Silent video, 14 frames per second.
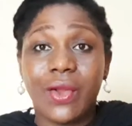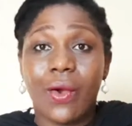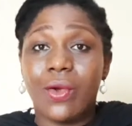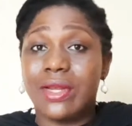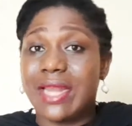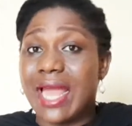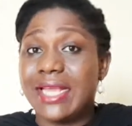all
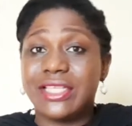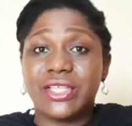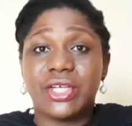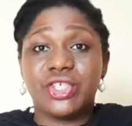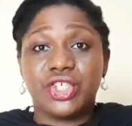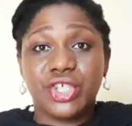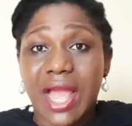nice
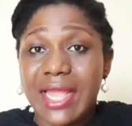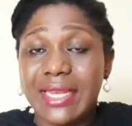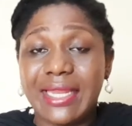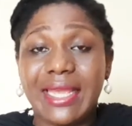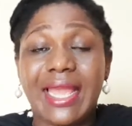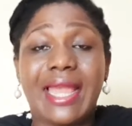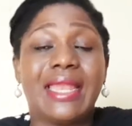and
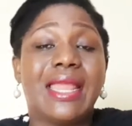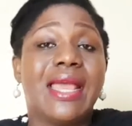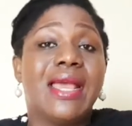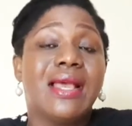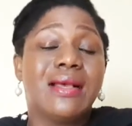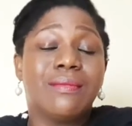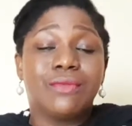shiny. And
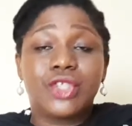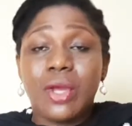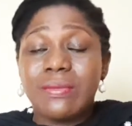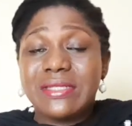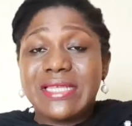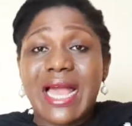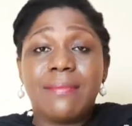
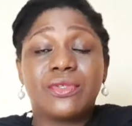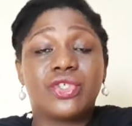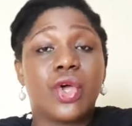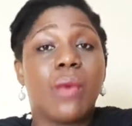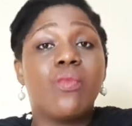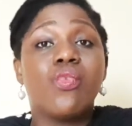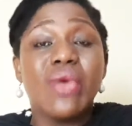sometimes
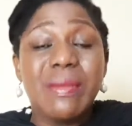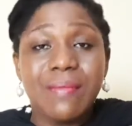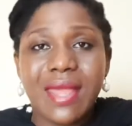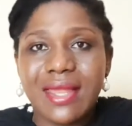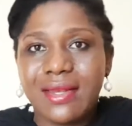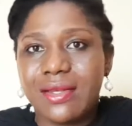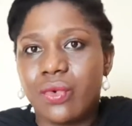some
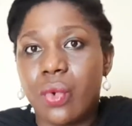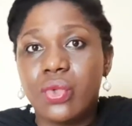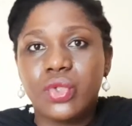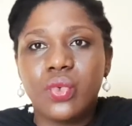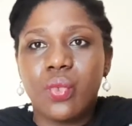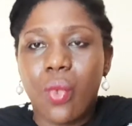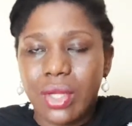women
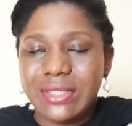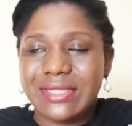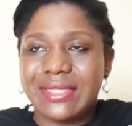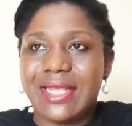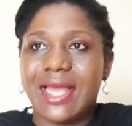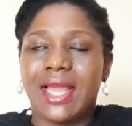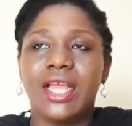don't want
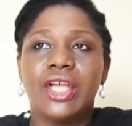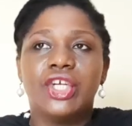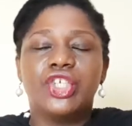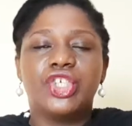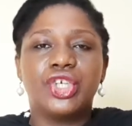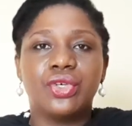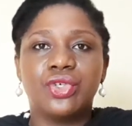their
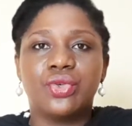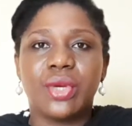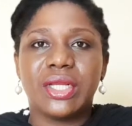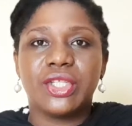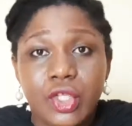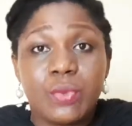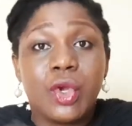
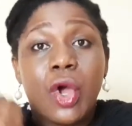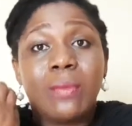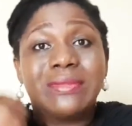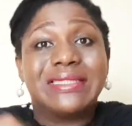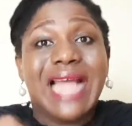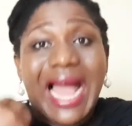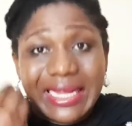children to become
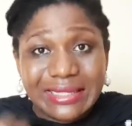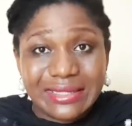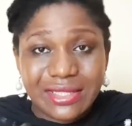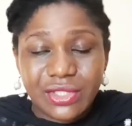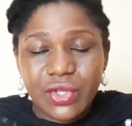tanned